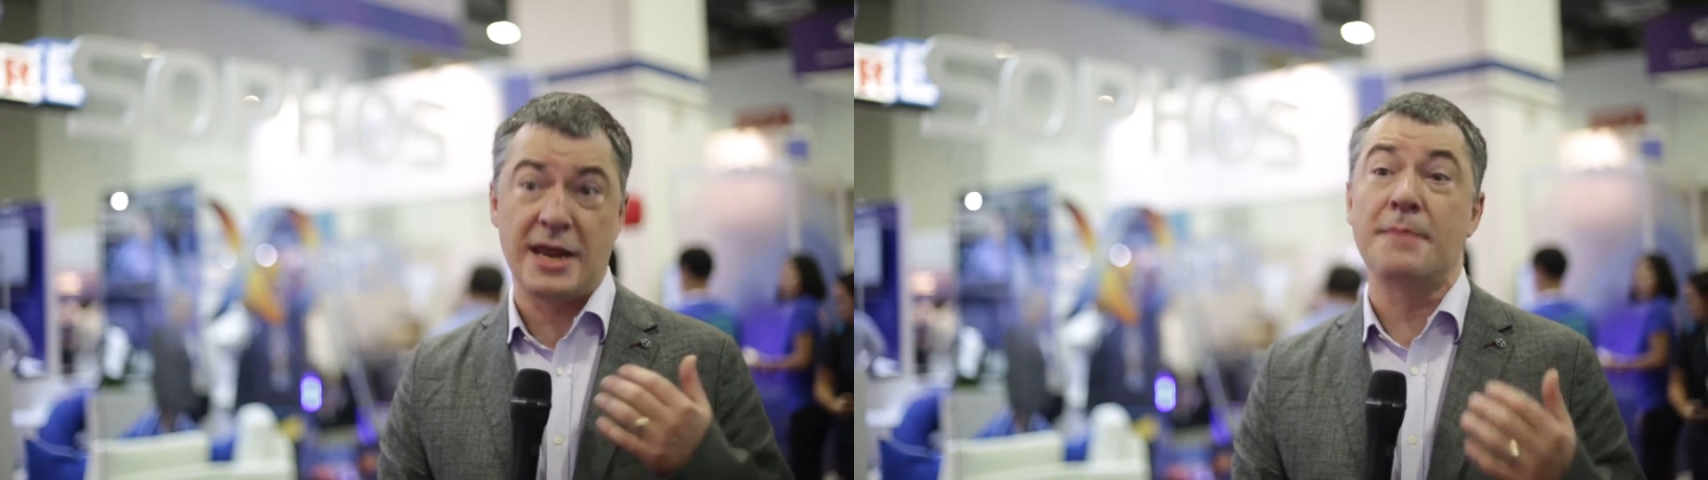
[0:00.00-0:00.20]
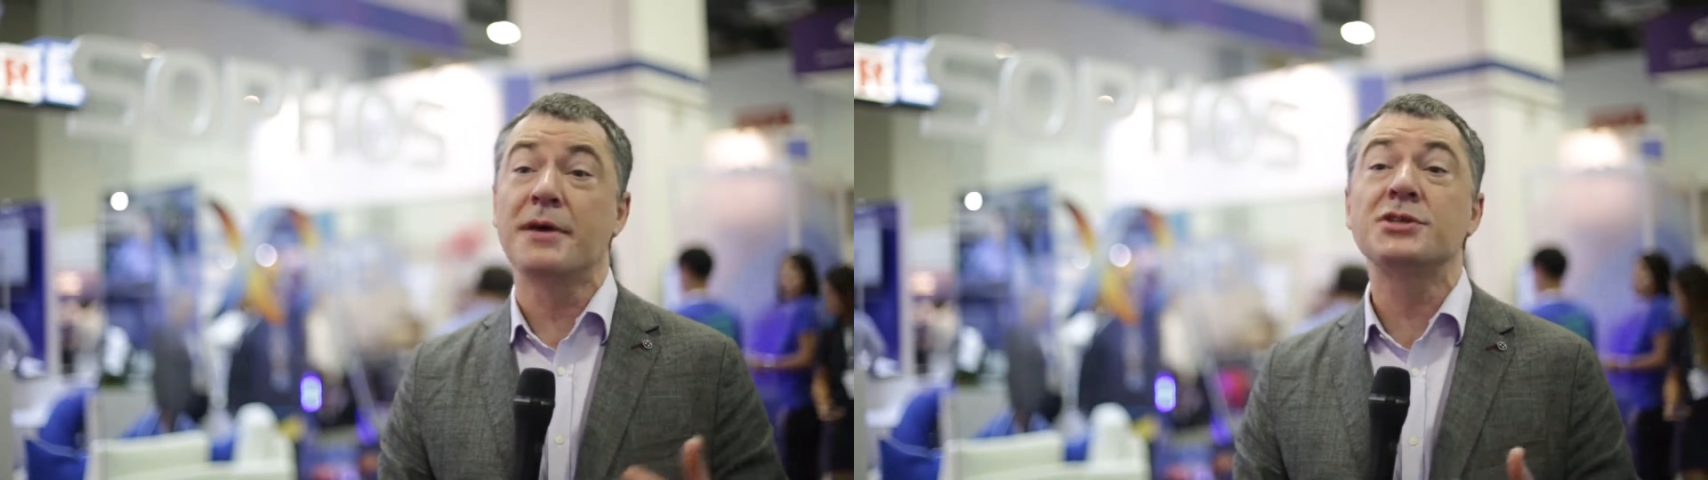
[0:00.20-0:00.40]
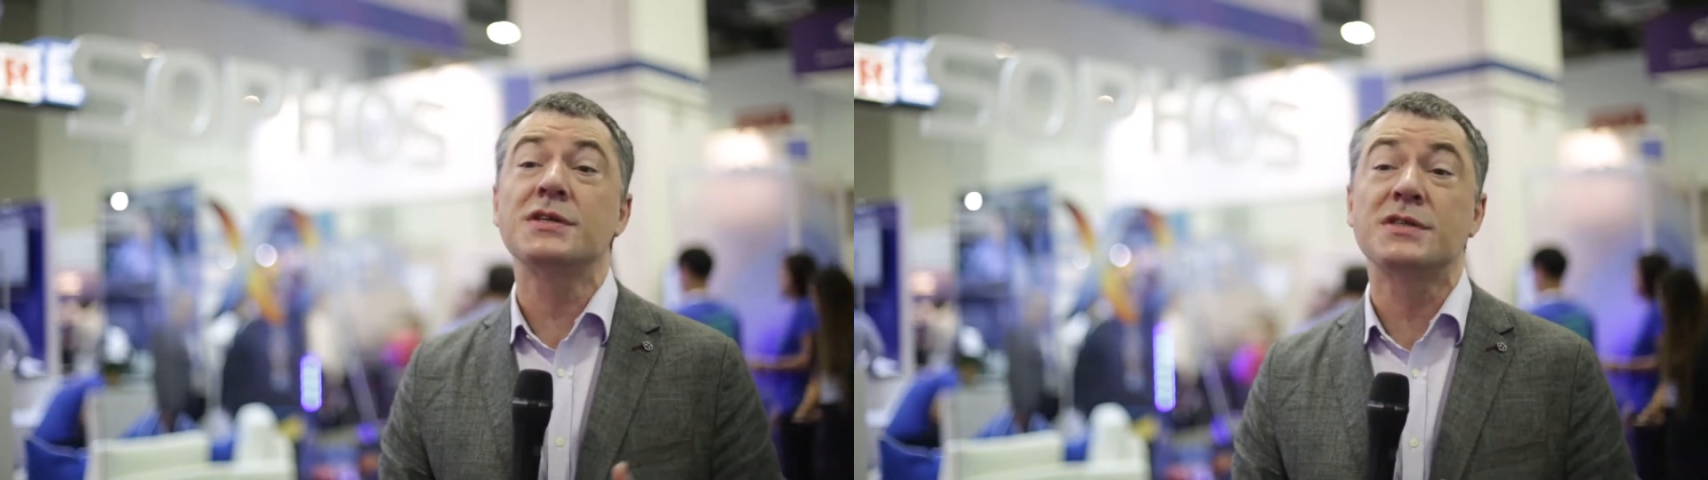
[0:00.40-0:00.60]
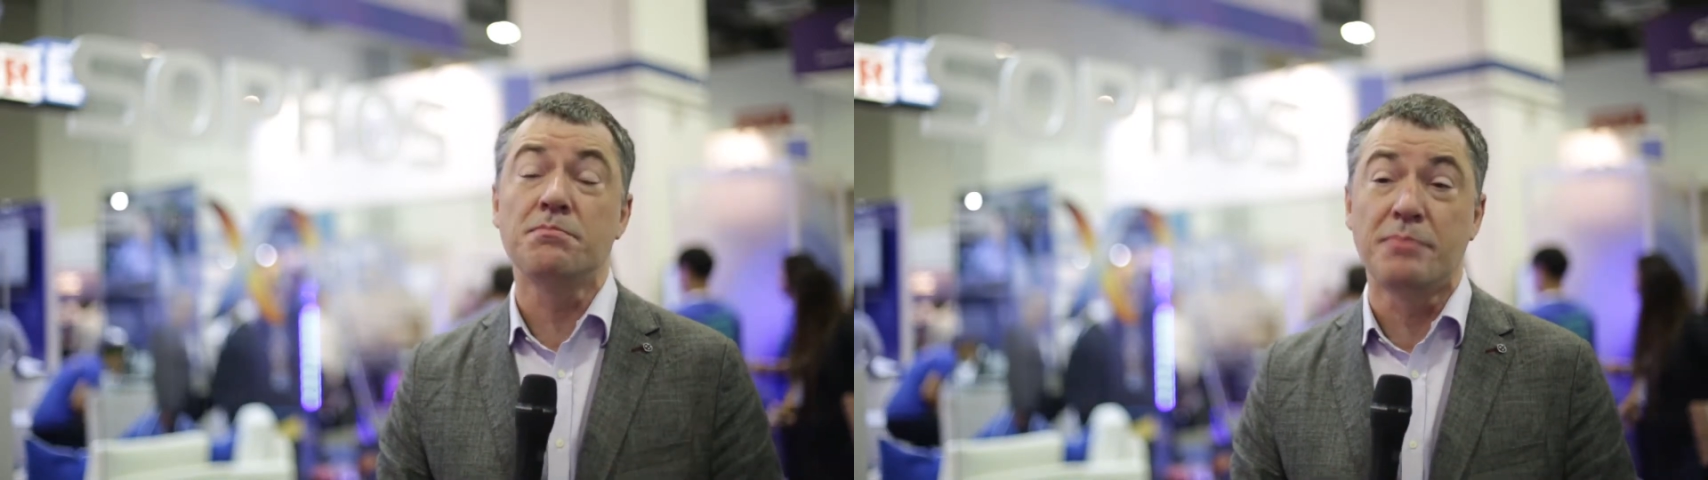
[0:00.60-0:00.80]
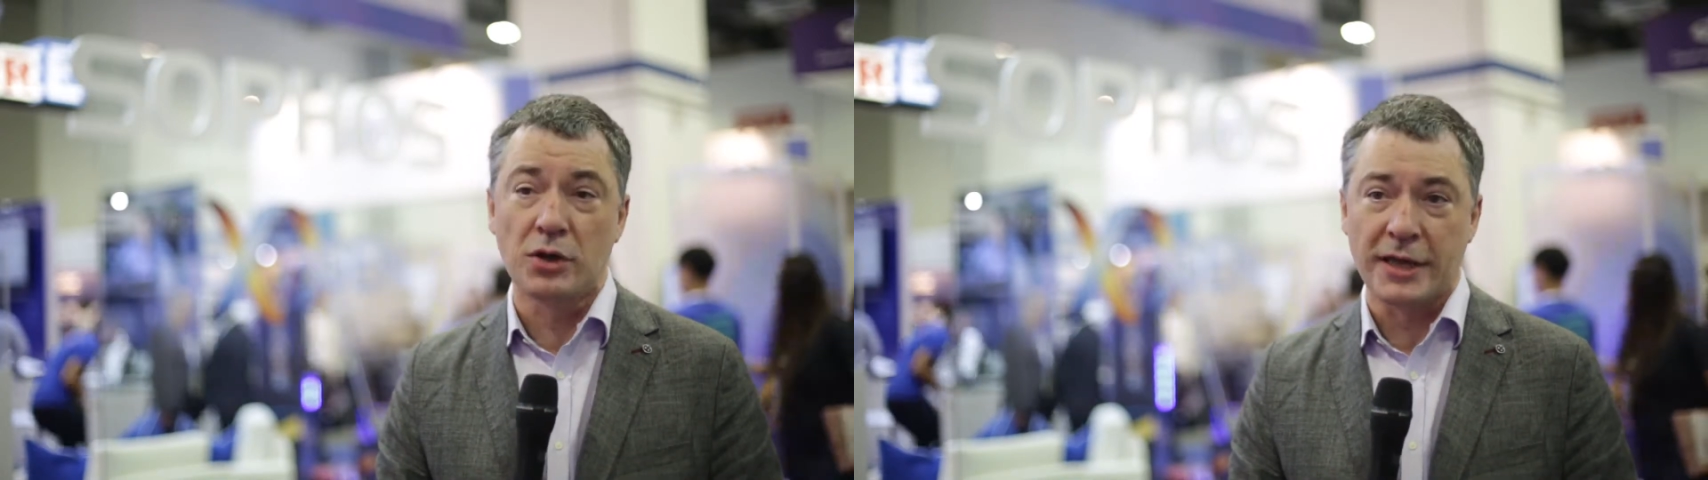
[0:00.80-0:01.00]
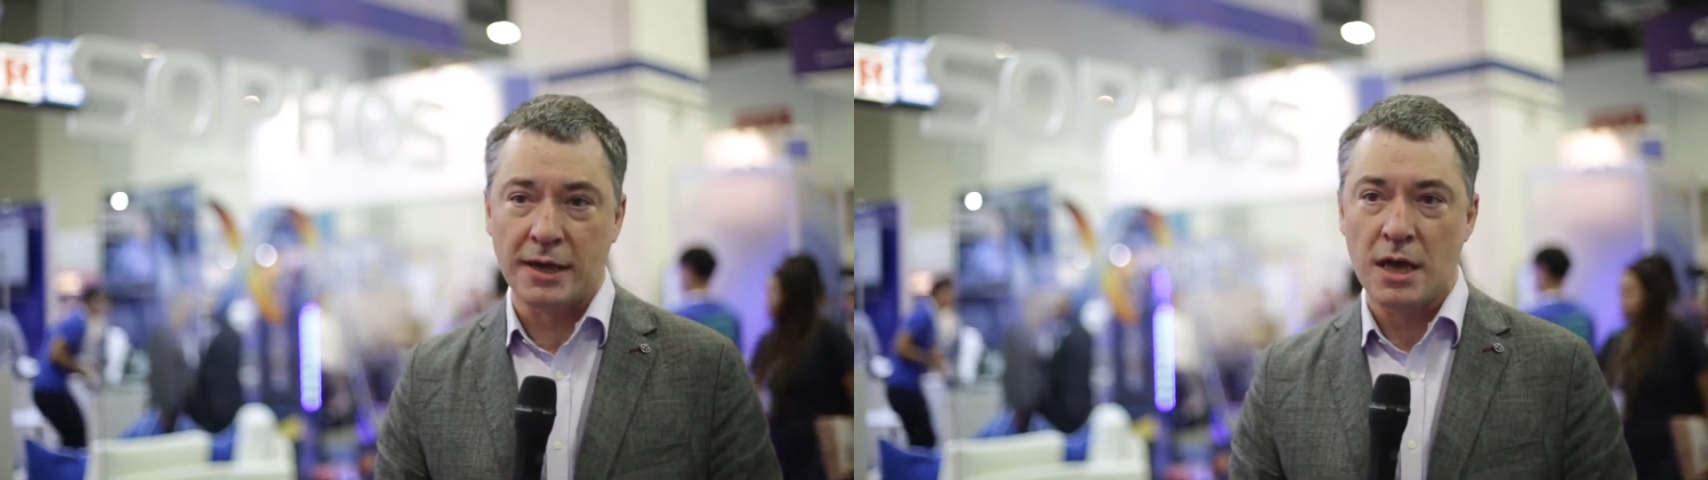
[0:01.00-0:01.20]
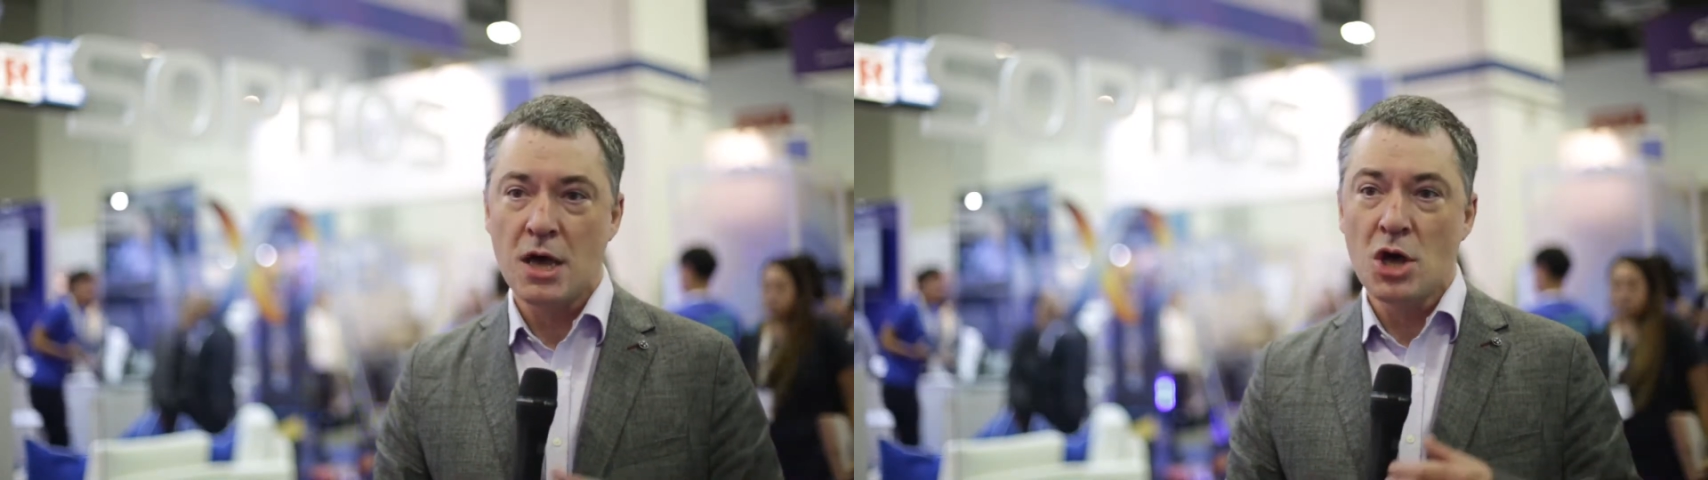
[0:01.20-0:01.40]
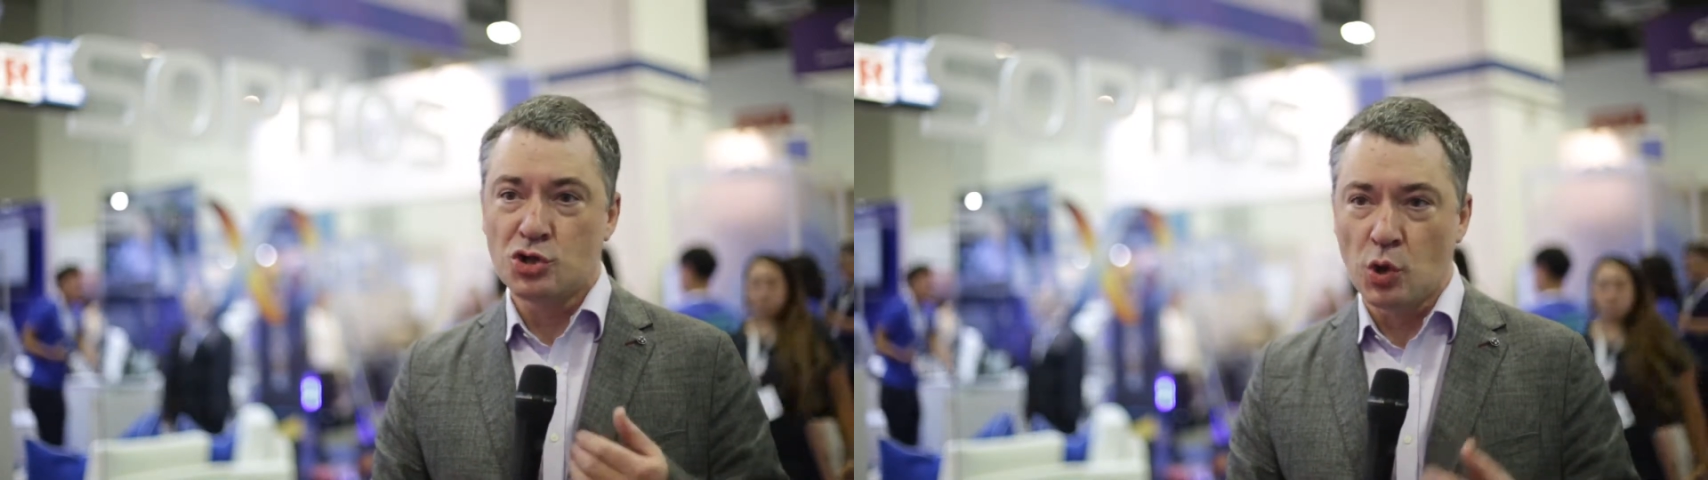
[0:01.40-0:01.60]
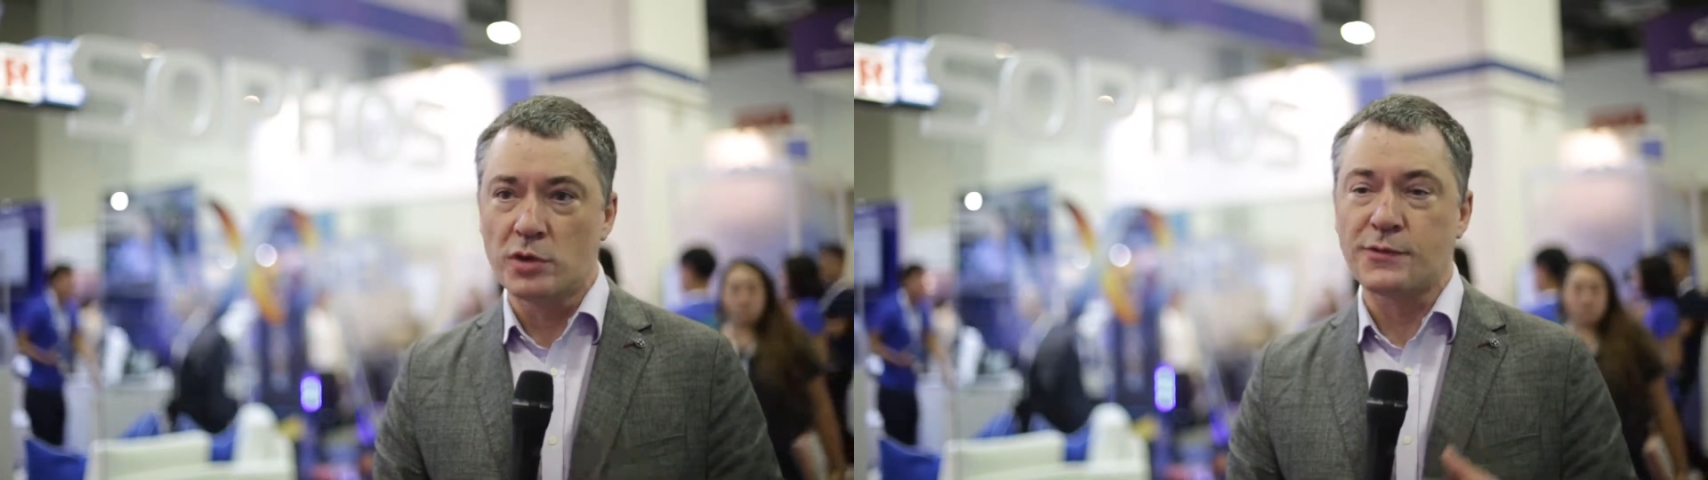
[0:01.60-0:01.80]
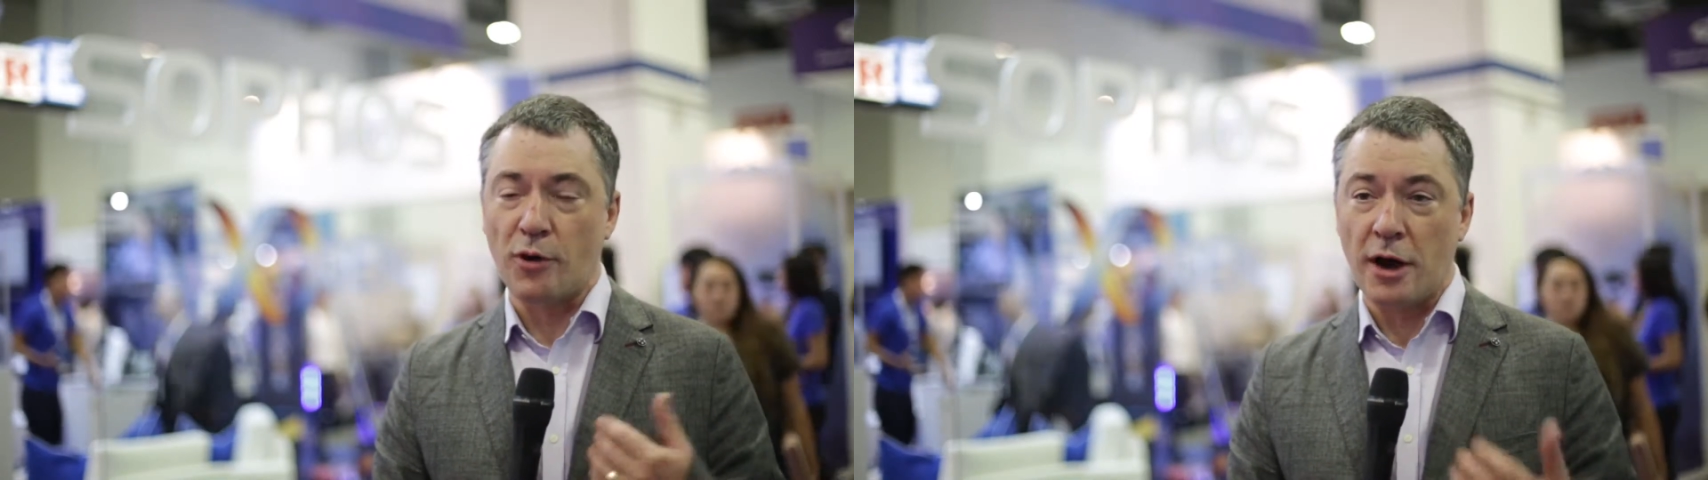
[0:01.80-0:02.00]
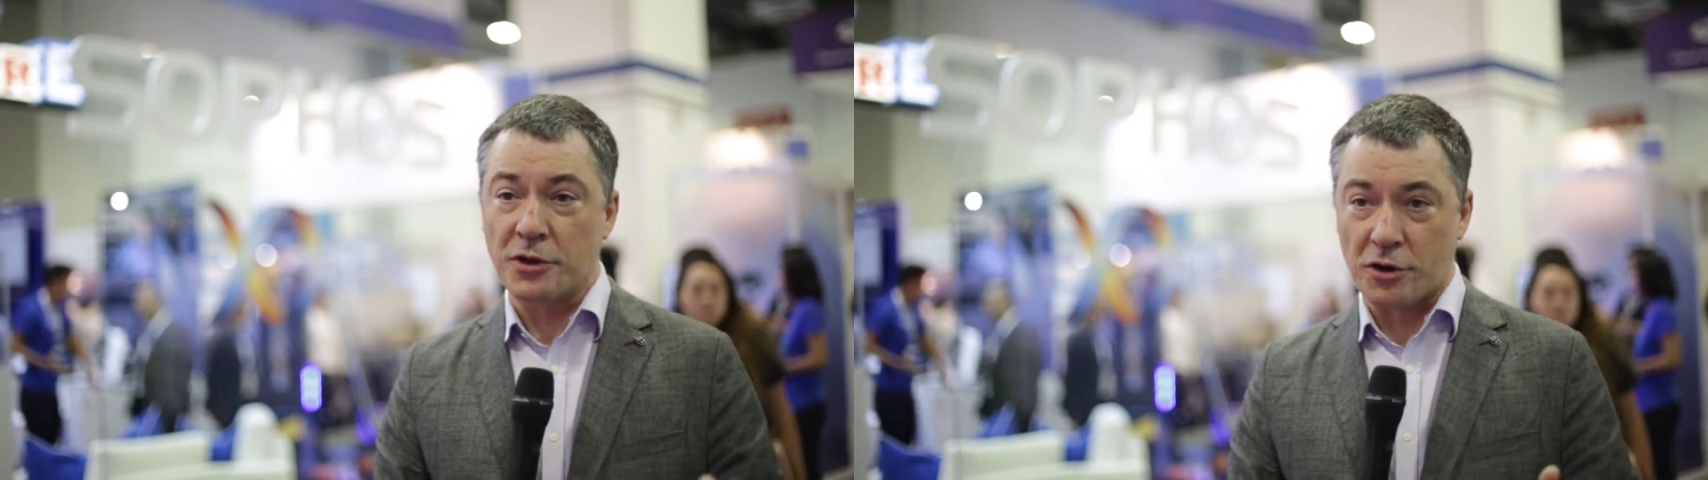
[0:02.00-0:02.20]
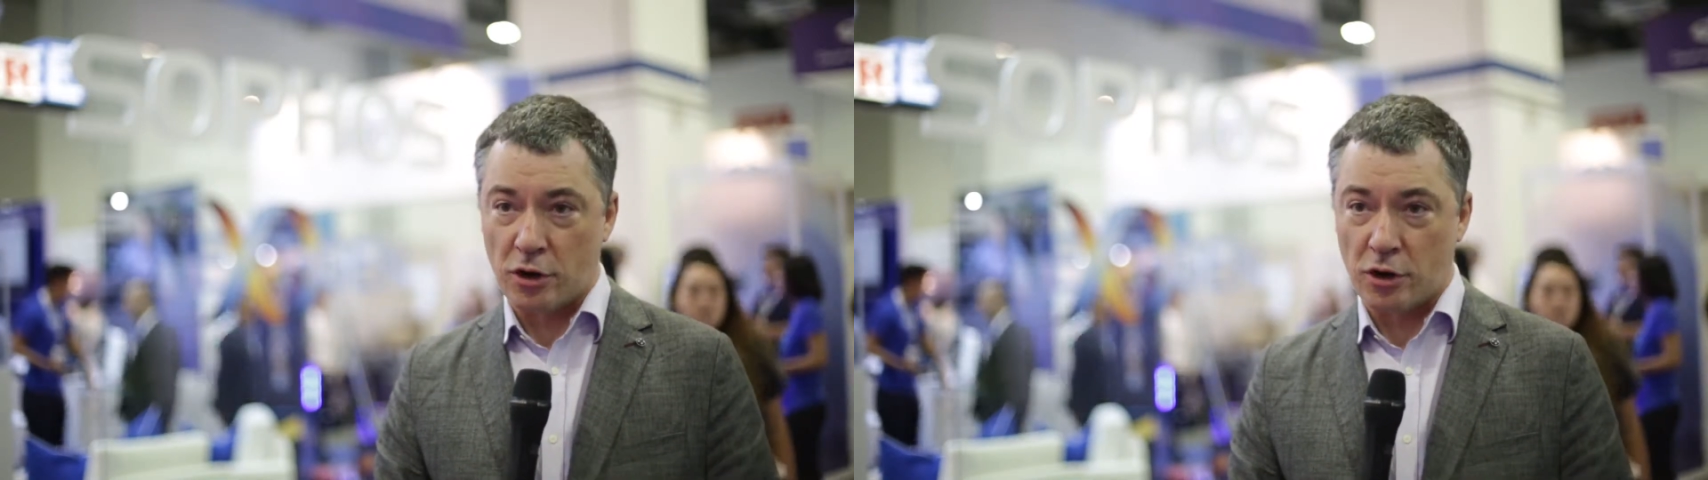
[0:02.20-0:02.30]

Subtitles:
ambitious in building tools for other